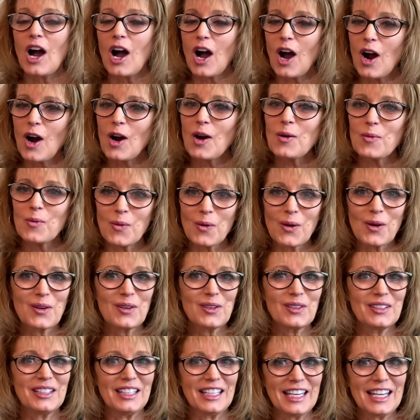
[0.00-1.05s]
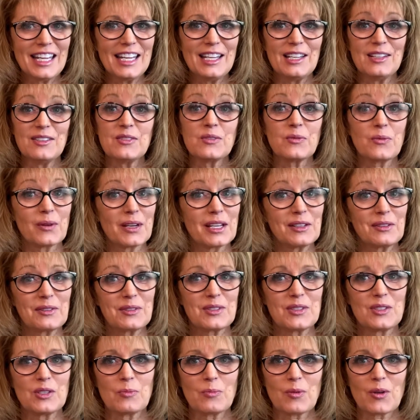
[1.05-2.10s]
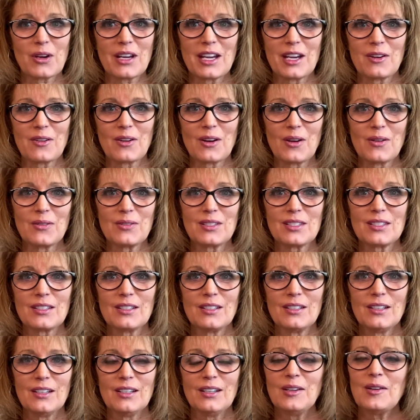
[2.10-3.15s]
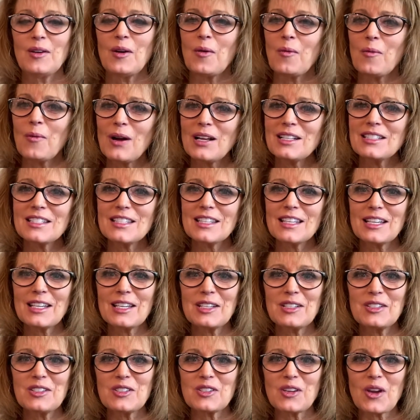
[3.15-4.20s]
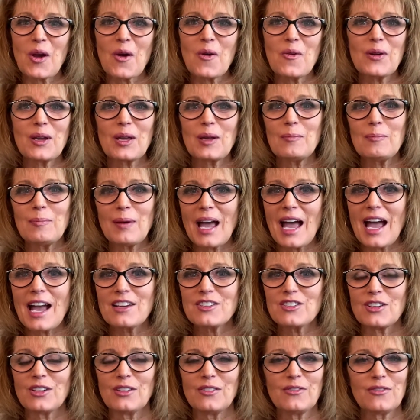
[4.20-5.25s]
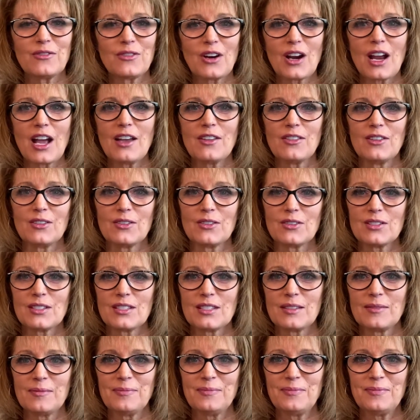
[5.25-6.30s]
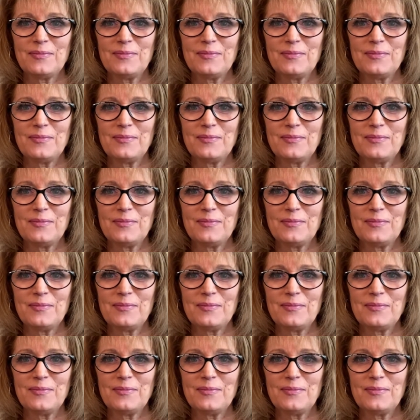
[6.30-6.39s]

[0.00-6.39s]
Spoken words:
Our world needs real superheroes, ones that can show compassion for others.